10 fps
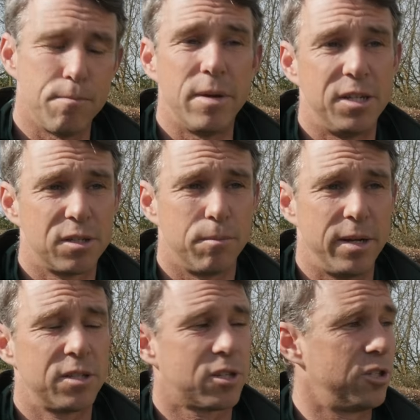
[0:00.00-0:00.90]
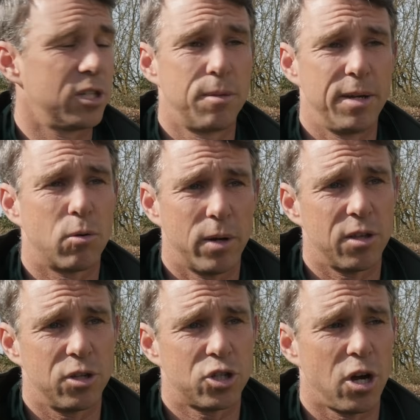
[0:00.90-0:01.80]
metres a minute, so just a bit
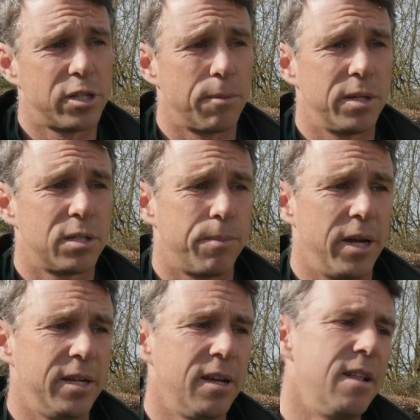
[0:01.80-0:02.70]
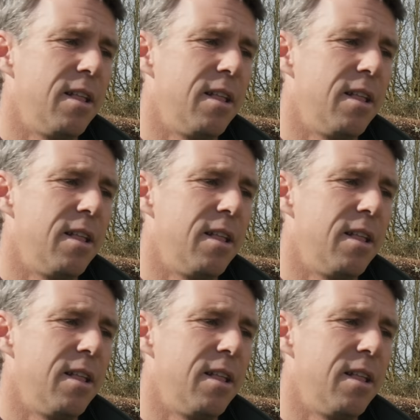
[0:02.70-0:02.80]
quicker than show jumping speed.